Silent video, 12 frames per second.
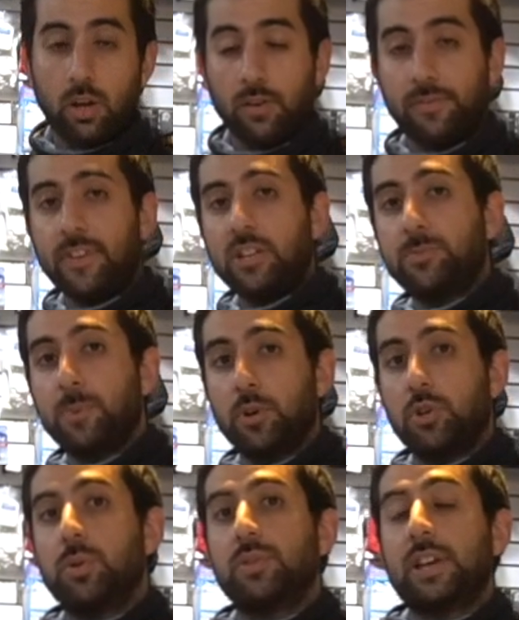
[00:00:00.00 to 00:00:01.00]
On
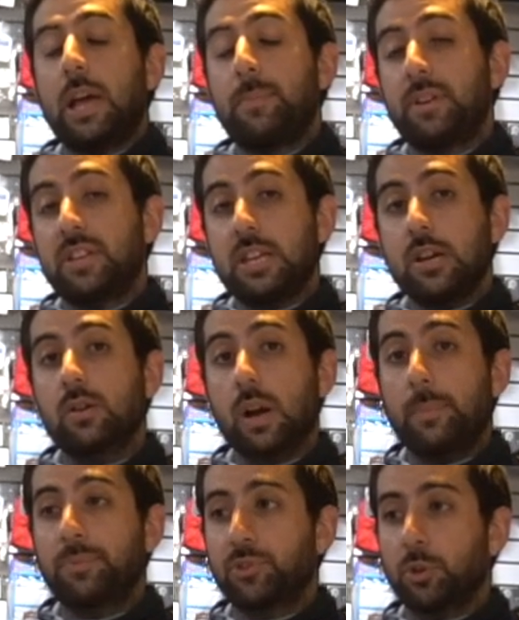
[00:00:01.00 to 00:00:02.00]
Facebook, you can type in Gear
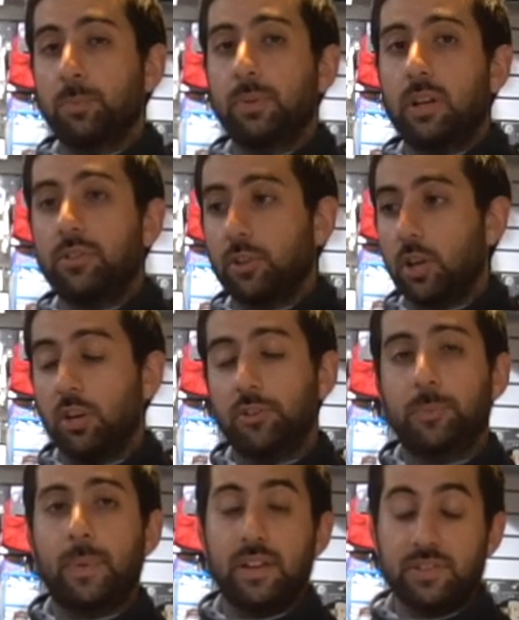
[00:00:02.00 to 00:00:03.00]
Up Surplus, all
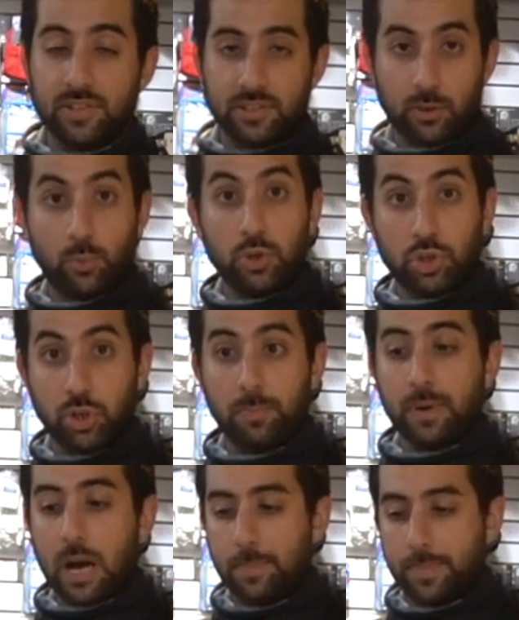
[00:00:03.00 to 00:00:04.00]
spaces, and we should
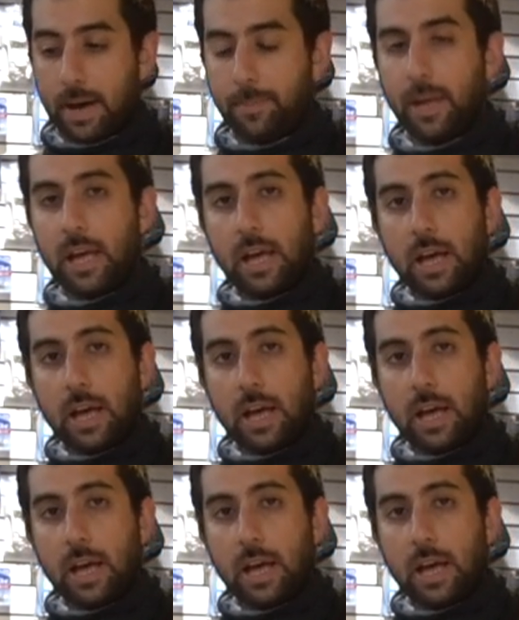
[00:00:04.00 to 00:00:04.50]
pop up.